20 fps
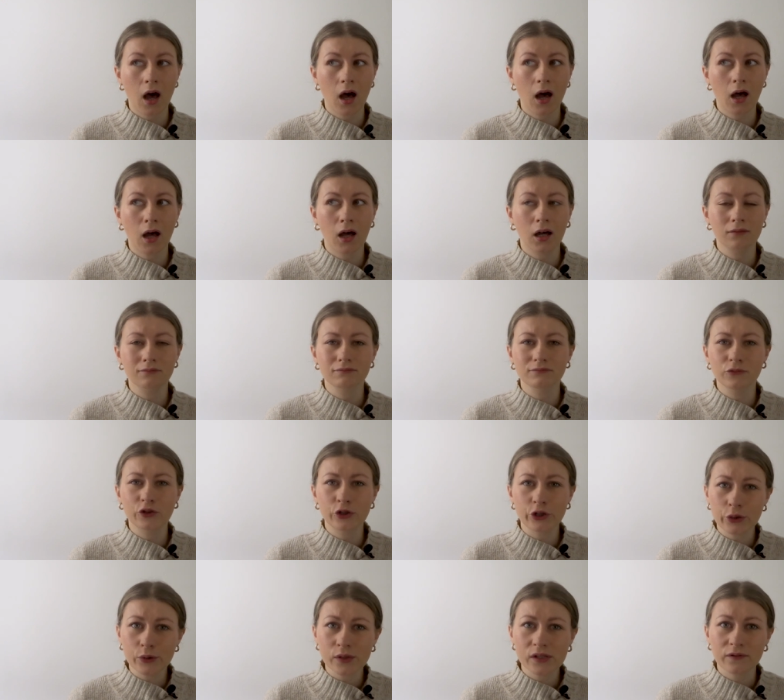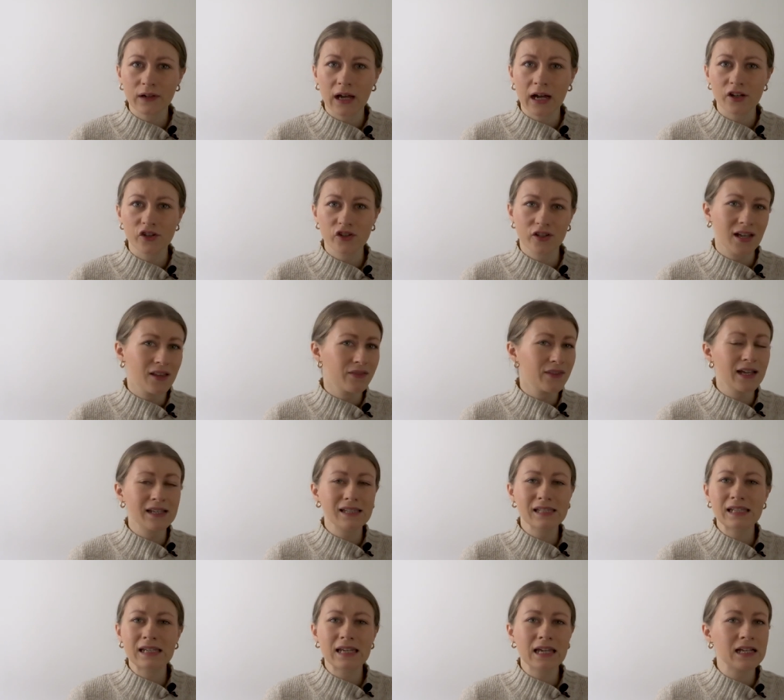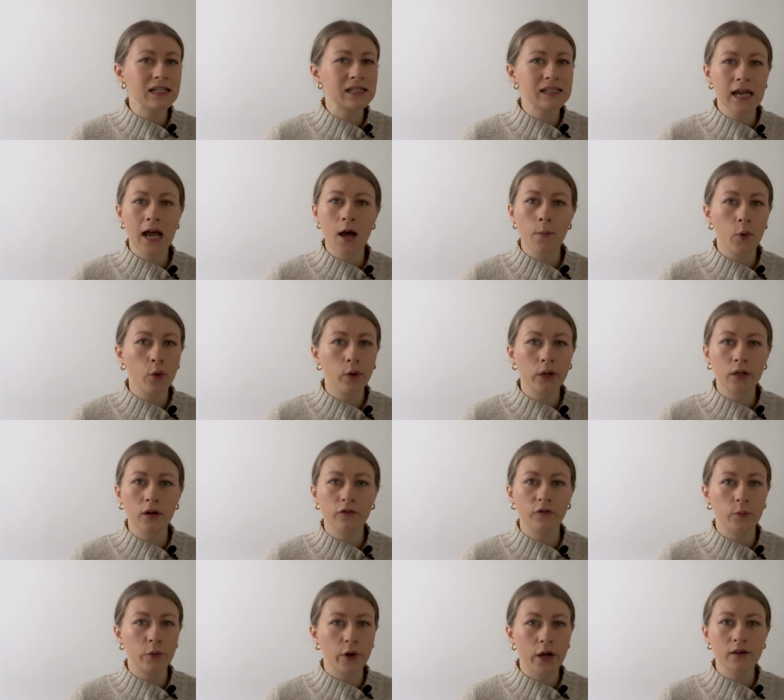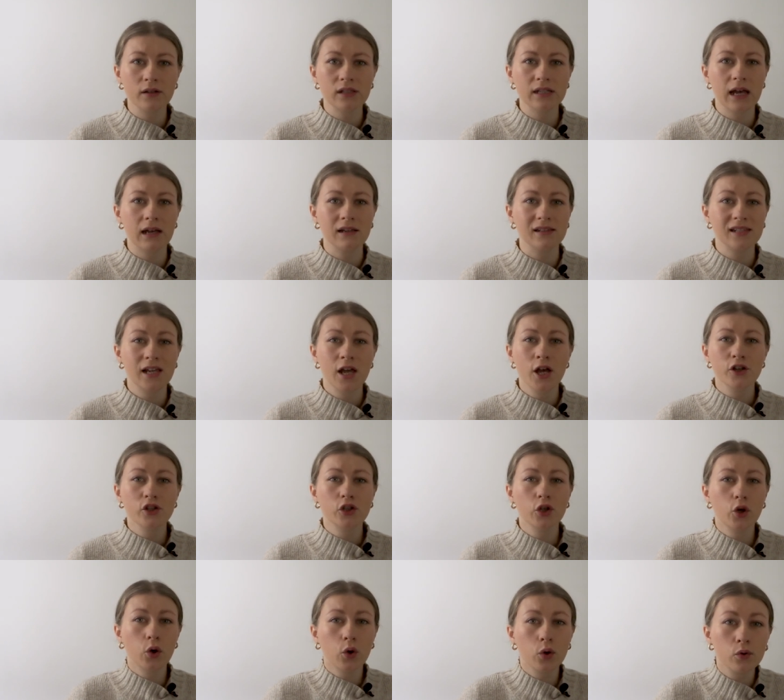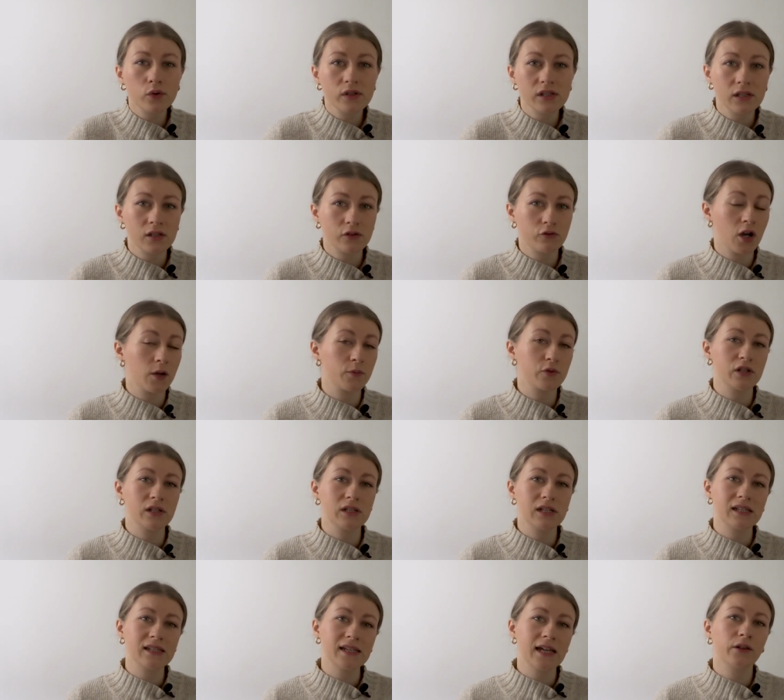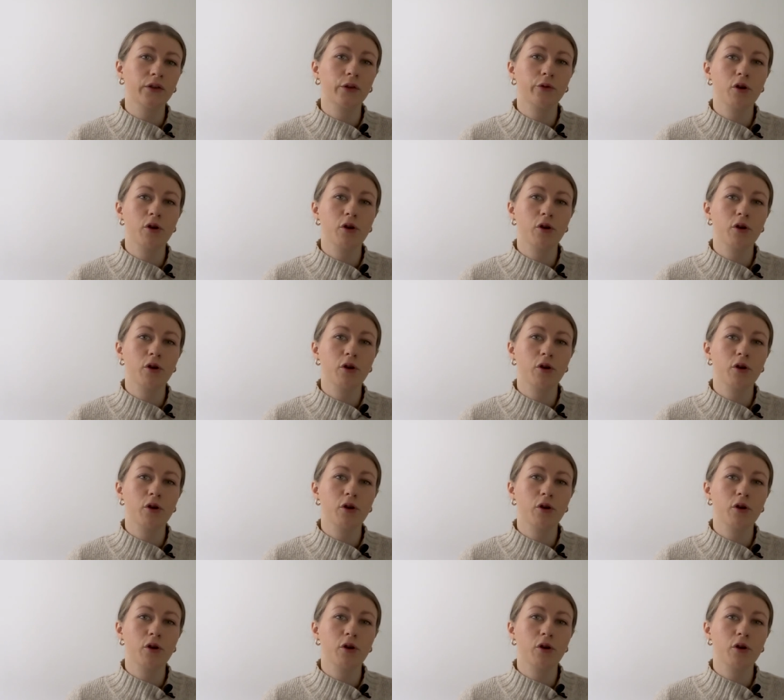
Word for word: Uh, newsflash, that's the exact point of a protest to cause disruption to send